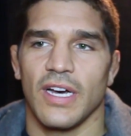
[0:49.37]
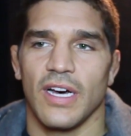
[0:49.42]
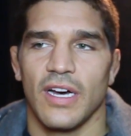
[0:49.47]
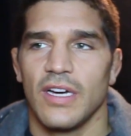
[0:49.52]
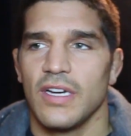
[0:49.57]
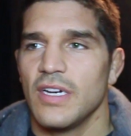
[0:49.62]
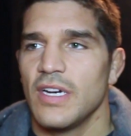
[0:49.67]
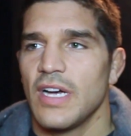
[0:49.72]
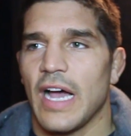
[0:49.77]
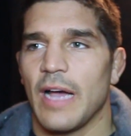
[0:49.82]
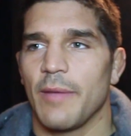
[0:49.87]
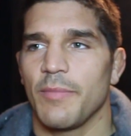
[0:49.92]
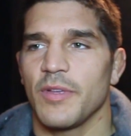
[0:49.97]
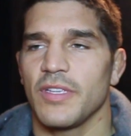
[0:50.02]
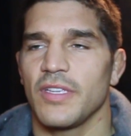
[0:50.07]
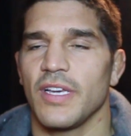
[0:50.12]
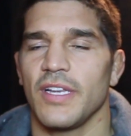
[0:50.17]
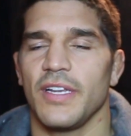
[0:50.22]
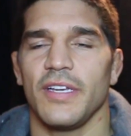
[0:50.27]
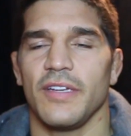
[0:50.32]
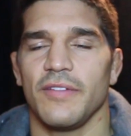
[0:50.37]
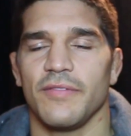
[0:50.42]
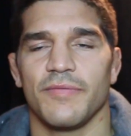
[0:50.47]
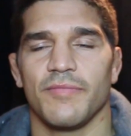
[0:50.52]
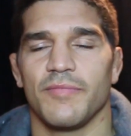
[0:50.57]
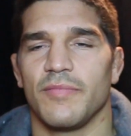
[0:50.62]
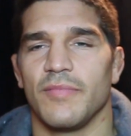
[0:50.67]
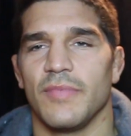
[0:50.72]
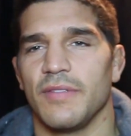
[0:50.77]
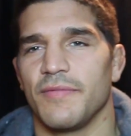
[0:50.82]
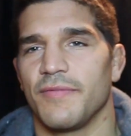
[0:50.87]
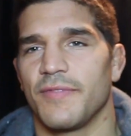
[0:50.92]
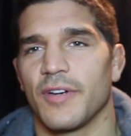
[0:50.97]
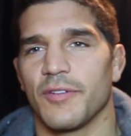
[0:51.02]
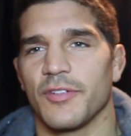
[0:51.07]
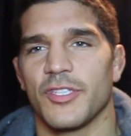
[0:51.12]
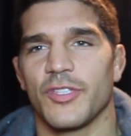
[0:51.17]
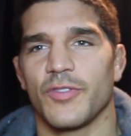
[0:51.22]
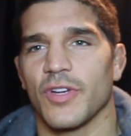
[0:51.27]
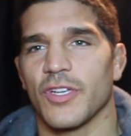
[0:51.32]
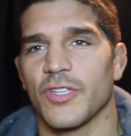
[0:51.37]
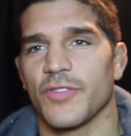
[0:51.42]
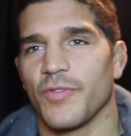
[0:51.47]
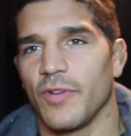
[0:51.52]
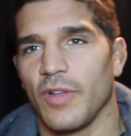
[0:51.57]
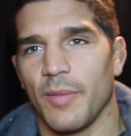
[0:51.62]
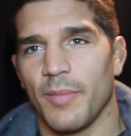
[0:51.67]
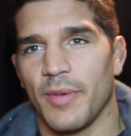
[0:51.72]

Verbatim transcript: Um, I not getting very stressful